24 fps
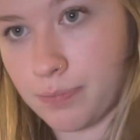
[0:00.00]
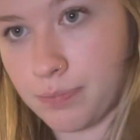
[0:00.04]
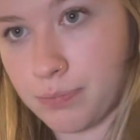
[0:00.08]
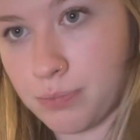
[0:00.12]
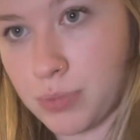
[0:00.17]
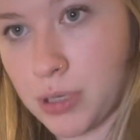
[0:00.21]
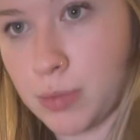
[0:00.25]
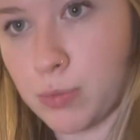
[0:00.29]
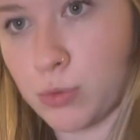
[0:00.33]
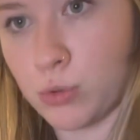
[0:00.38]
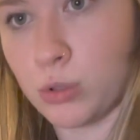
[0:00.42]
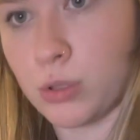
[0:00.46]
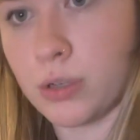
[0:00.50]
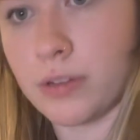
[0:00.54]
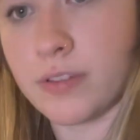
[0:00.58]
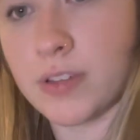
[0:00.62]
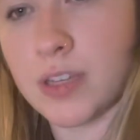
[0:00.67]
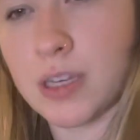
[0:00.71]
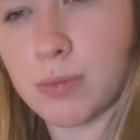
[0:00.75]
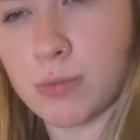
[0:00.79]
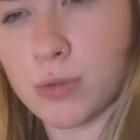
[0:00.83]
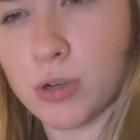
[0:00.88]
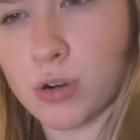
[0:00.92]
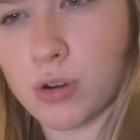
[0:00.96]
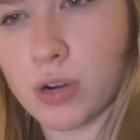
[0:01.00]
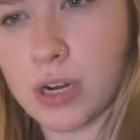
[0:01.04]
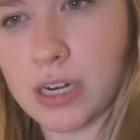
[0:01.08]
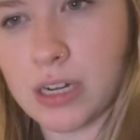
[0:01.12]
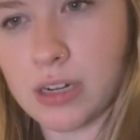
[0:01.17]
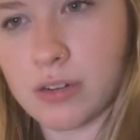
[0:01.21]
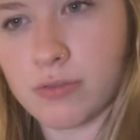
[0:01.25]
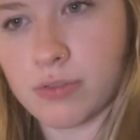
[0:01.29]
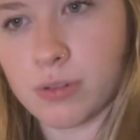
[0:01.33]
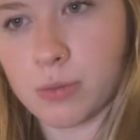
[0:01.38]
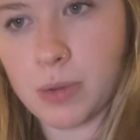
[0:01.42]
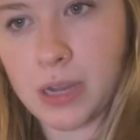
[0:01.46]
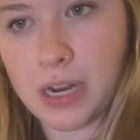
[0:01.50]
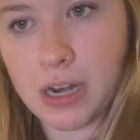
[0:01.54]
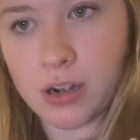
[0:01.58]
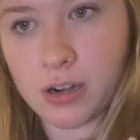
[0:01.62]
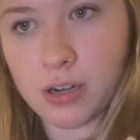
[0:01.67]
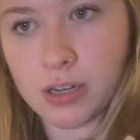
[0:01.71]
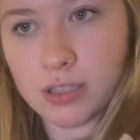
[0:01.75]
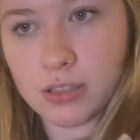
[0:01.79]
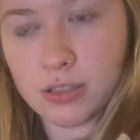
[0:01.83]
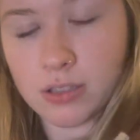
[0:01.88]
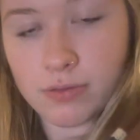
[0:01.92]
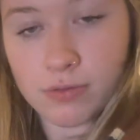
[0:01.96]
people who have immigrated from
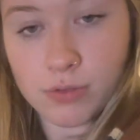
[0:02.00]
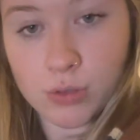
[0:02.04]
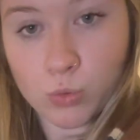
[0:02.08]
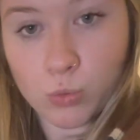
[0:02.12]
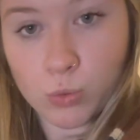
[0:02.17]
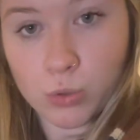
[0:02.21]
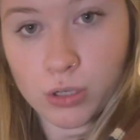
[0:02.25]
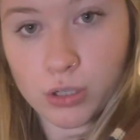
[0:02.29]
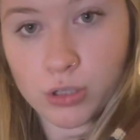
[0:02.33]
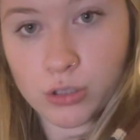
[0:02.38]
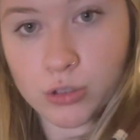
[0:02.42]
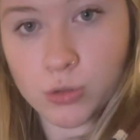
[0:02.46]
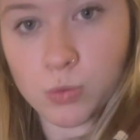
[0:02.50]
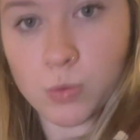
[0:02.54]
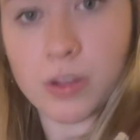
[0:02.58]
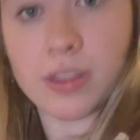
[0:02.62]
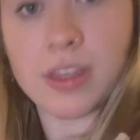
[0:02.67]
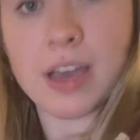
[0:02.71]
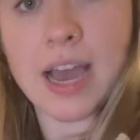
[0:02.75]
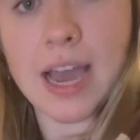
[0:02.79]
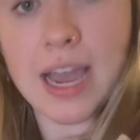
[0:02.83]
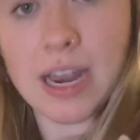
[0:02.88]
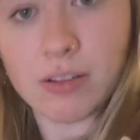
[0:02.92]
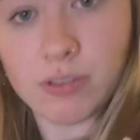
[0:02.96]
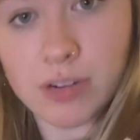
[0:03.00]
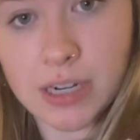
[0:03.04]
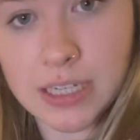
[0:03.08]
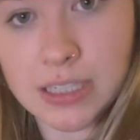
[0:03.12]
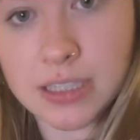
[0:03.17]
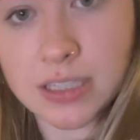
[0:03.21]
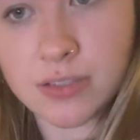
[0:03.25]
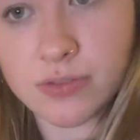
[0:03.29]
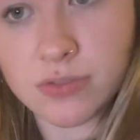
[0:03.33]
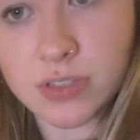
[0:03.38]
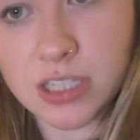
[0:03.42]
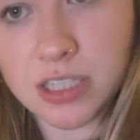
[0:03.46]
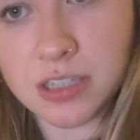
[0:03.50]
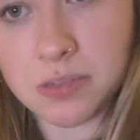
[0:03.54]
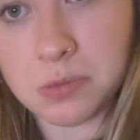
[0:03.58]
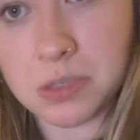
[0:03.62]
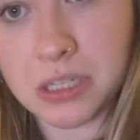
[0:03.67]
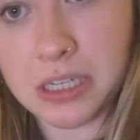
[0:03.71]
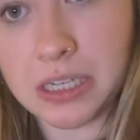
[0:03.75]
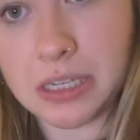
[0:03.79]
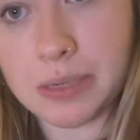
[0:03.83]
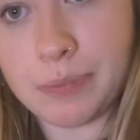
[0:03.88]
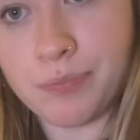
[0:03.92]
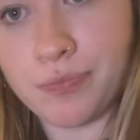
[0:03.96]
areas of the world with high rates of
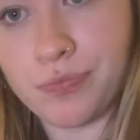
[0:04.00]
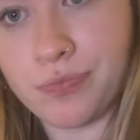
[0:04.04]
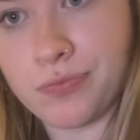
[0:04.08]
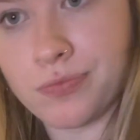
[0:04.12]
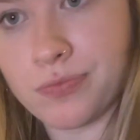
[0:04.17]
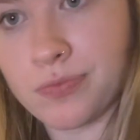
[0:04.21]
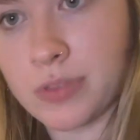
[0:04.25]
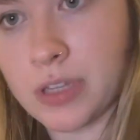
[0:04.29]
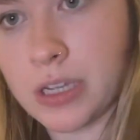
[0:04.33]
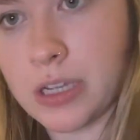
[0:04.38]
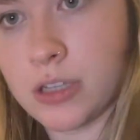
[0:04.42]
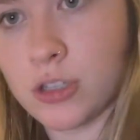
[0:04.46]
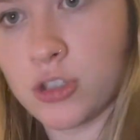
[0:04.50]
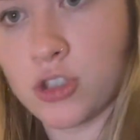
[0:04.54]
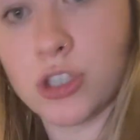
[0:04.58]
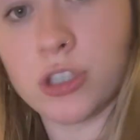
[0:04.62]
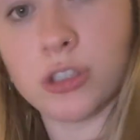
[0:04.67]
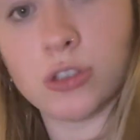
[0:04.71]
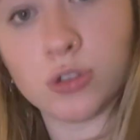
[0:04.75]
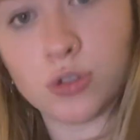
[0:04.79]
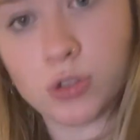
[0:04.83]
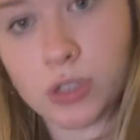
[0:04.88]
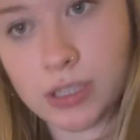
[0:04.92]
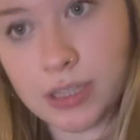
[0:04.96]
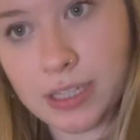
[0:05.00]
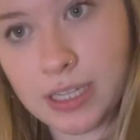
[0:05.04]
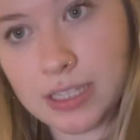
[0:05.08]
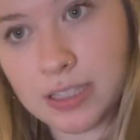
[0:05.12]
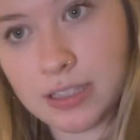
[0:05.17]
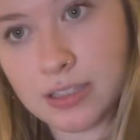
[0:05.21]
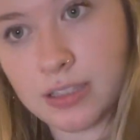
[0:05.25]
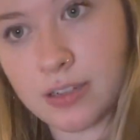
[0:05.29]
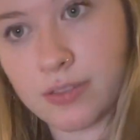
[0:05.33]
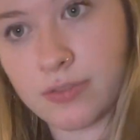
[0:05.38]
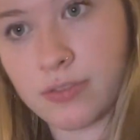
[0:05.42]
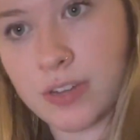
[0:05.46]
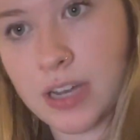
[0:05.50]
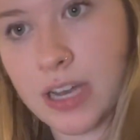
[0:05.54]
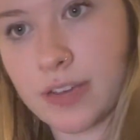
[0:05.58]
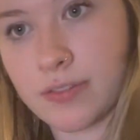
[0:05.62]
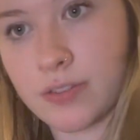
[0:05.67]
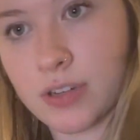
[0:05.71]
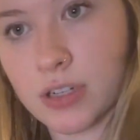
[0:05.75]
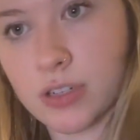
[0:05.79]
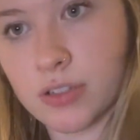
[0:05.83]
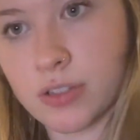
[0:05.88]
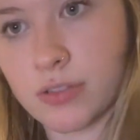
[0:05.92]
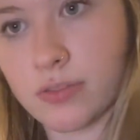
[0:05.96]
TB, children less than 5
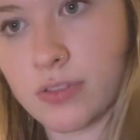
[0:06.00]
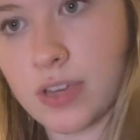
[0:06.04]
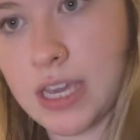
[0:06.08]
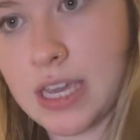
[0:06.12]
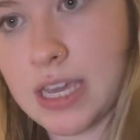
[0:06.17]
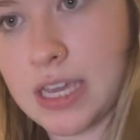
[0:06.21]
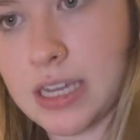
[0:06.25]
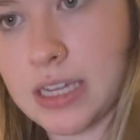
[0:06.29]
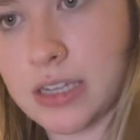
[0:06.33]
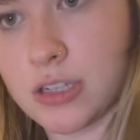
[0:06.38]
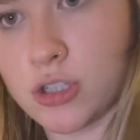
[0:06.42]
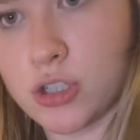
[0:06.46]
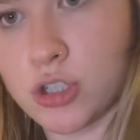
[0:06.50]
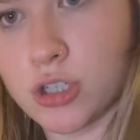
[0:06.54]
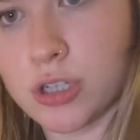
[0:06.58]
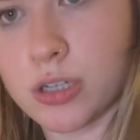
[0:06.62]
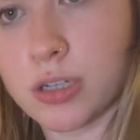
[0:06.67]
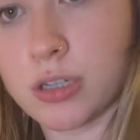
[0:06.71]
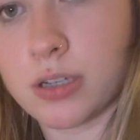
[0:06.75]
years of age,